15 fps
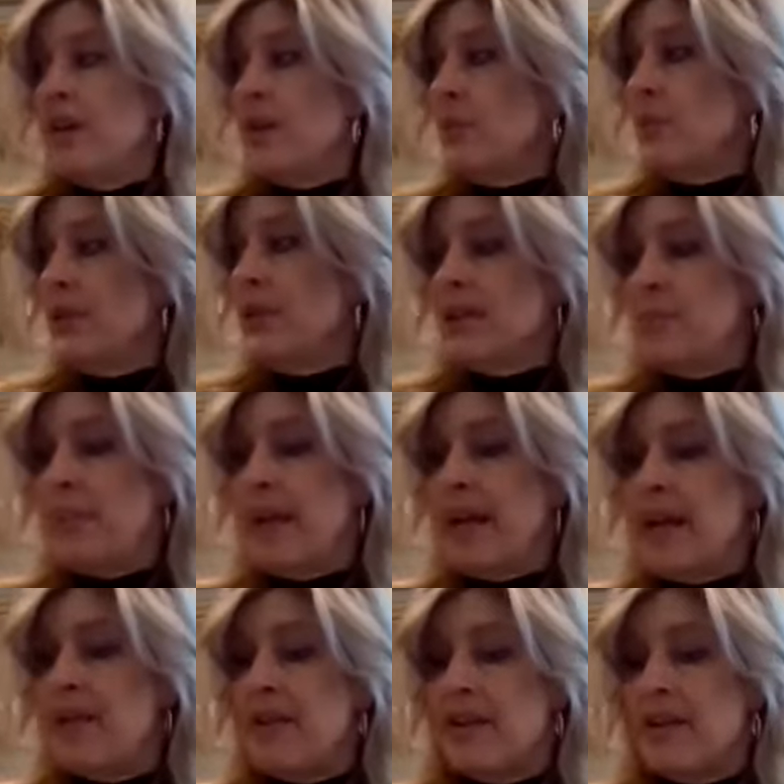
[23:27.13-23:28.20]
We could
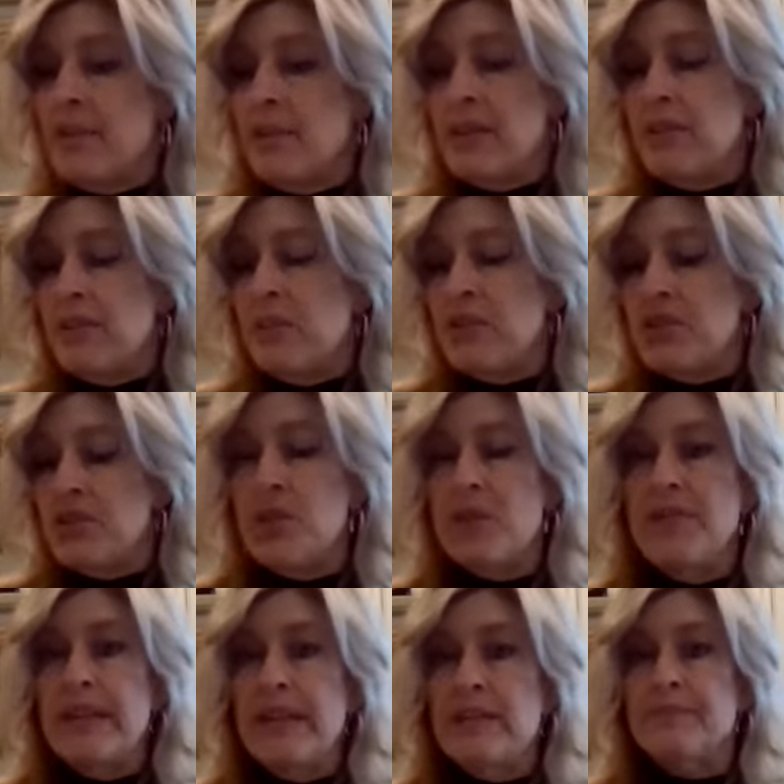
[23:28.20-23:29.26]
pair it when we're
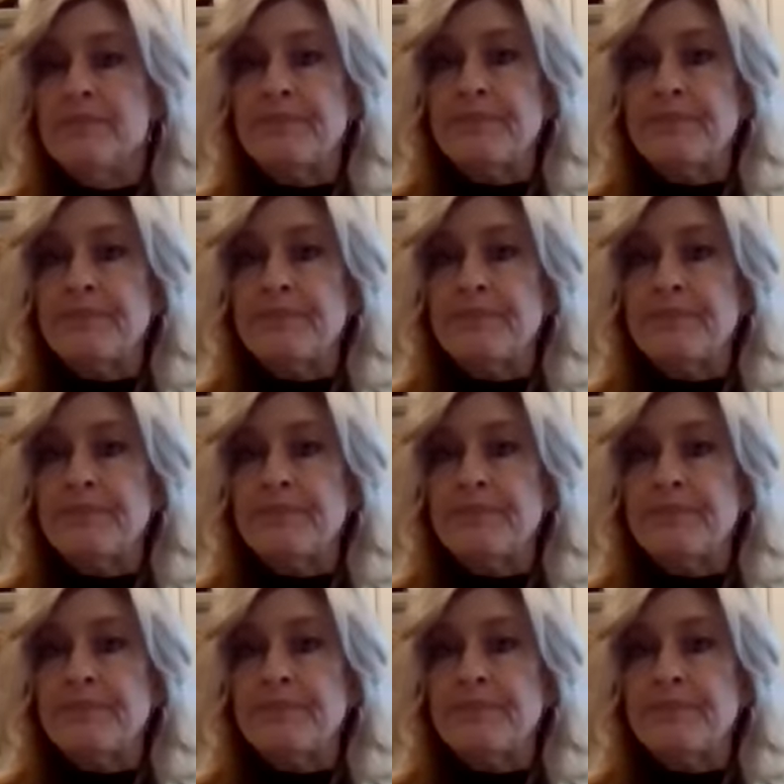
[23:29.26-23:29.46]
serving it.